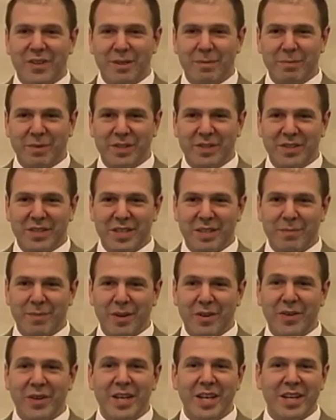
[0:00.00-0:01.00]
than
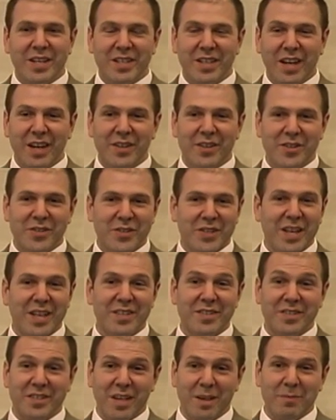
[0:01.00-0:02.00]
placebo, to
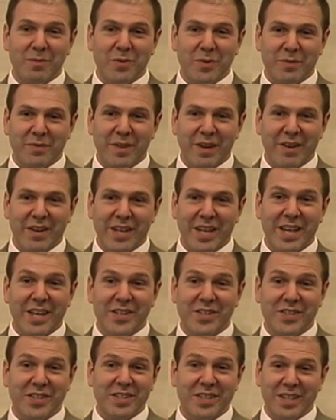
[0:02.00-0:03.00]
understand subgroup
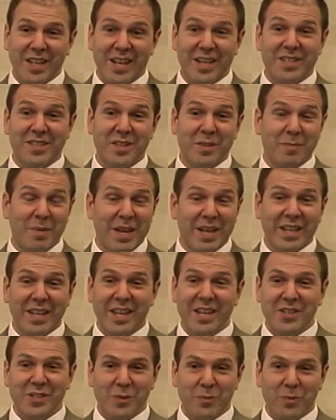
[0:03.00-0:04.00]
variation. That is, the
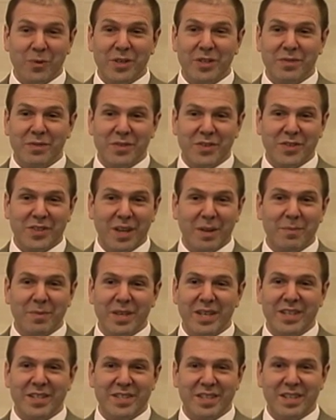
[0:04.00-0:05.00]
medication works for some
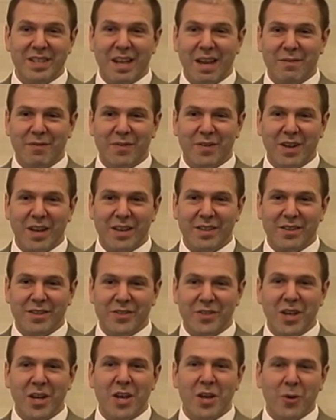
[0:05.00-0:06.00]
kids and not for
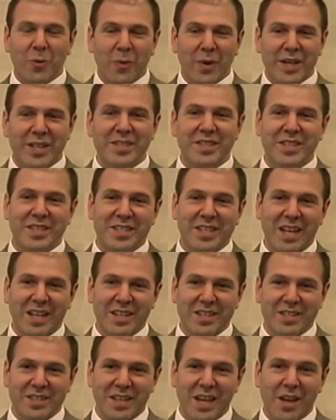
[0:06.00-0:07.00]
others. What does this
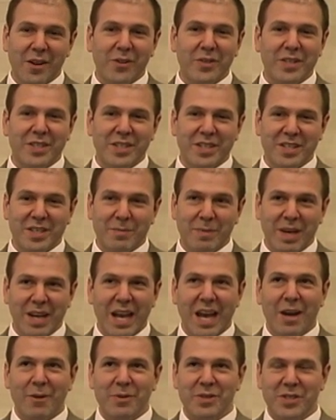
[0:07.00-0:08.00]
tell us not only just about
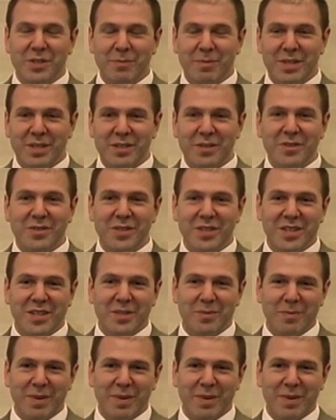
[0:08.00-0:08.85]
how we should be using this